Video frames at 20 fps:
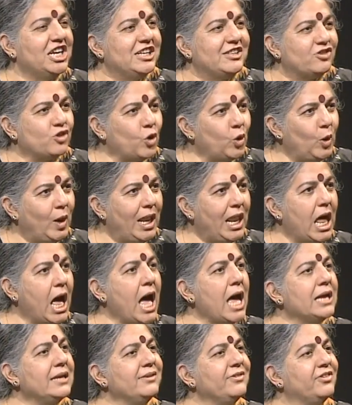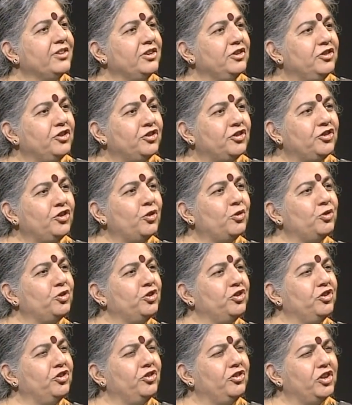It's all lies and
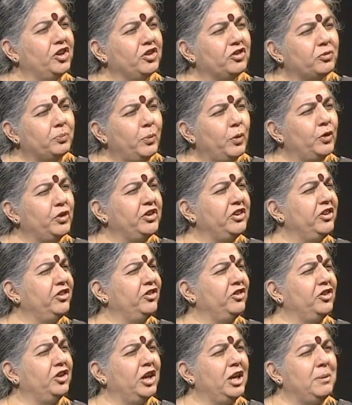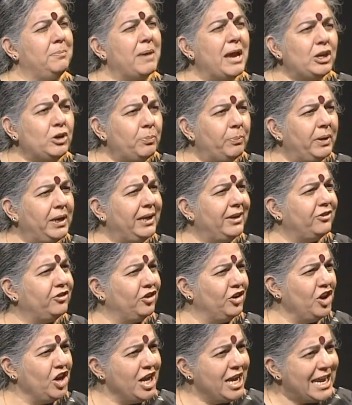distortions and exploitation and
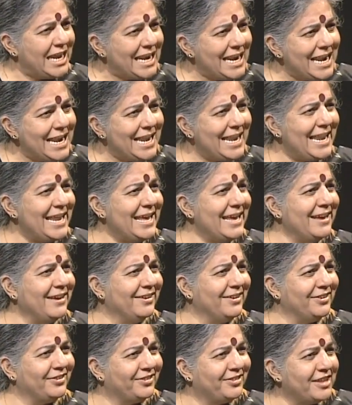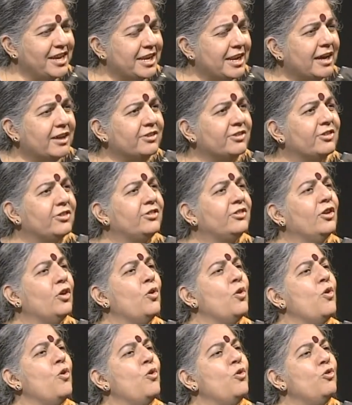manipulation in layers that are
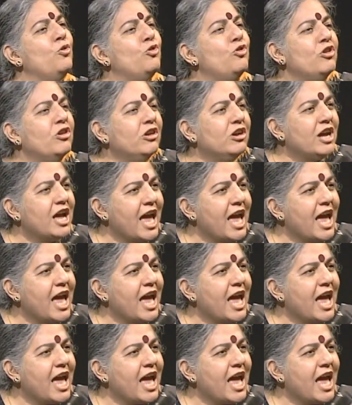so